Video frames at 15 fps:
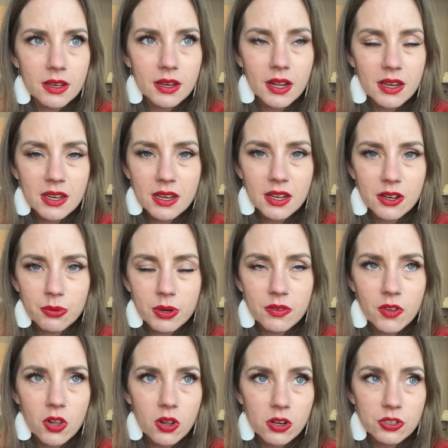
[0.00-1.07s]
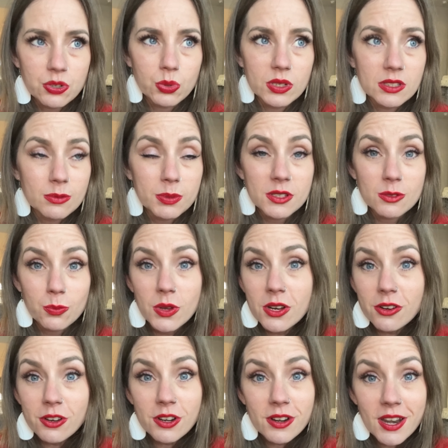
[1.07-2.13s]
And I need to get rid of all our toys because we
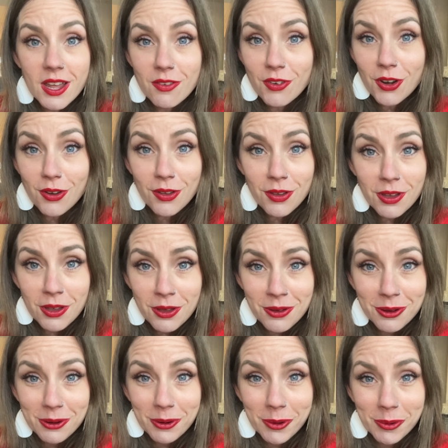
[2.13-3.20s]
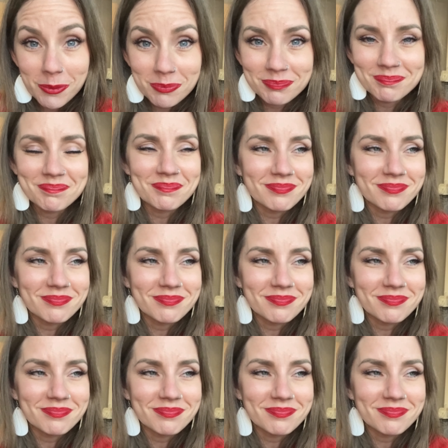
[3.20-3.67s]
are never home.